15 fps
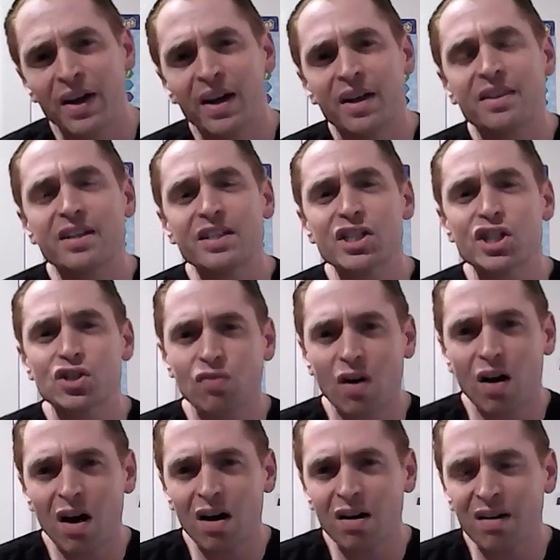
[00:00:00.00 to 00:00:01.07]
The
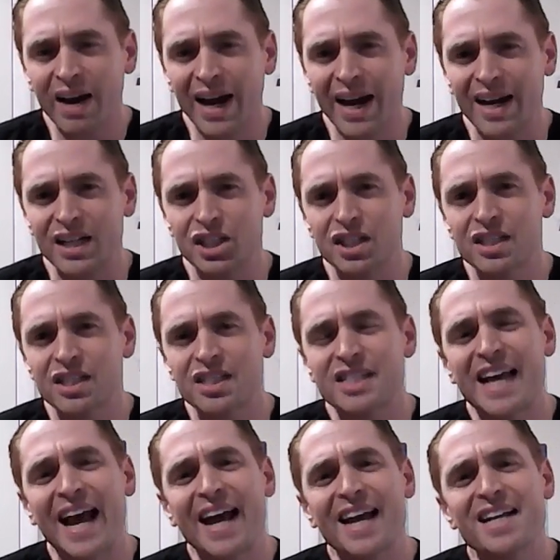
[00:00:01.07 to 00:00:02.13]
stronger agents
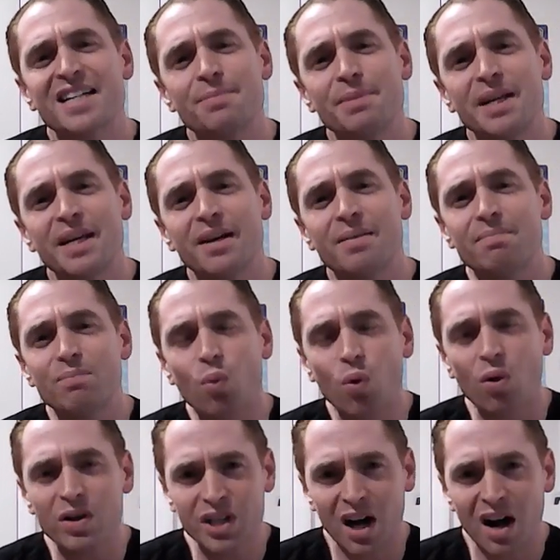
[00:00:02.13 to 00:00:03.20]
tend to be
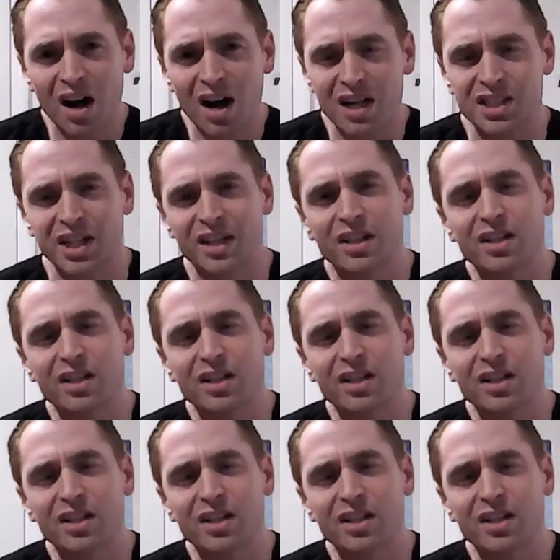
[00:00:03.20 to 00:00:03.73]
more toxic.